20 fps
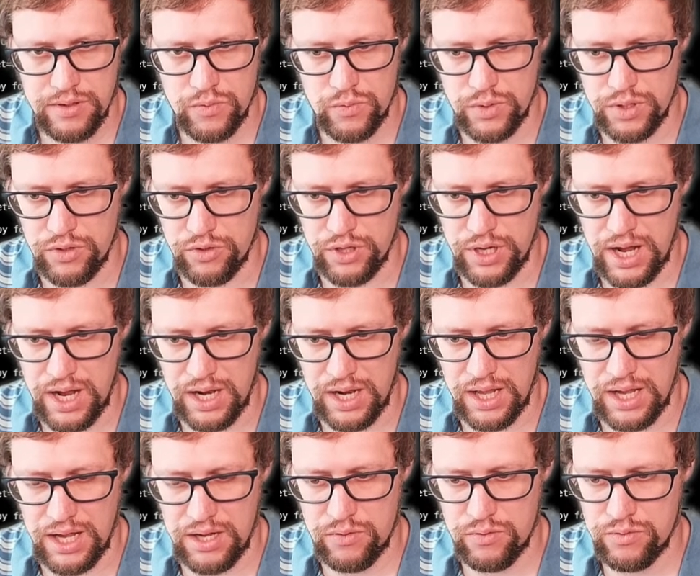We can
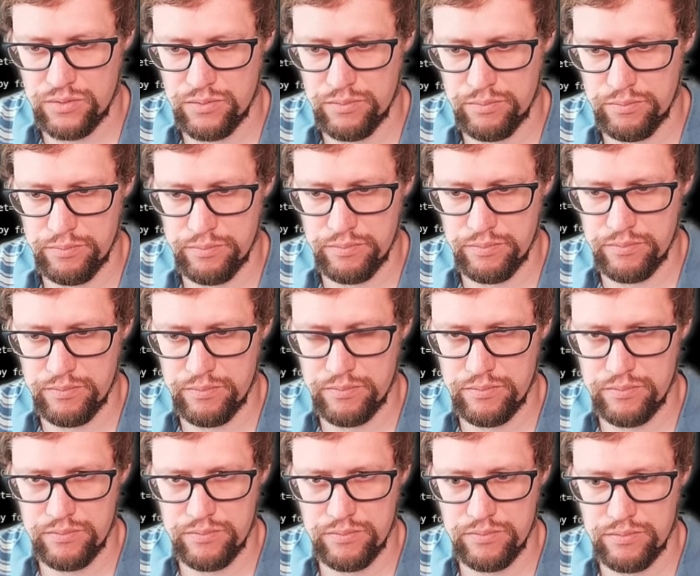allow
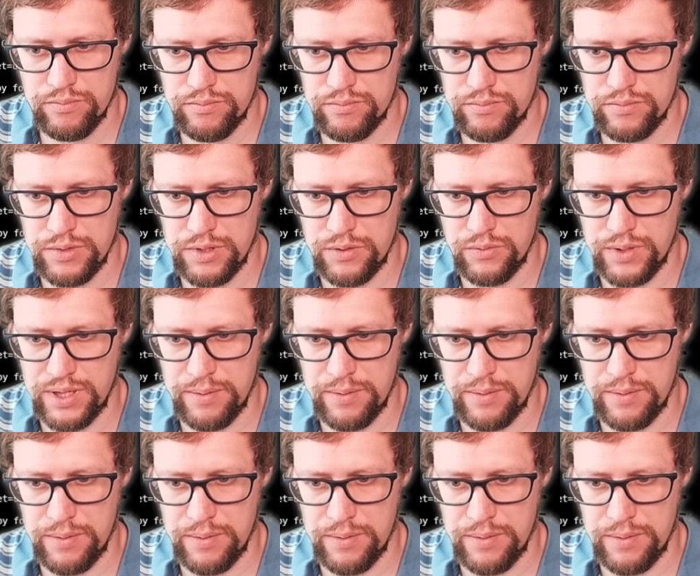that we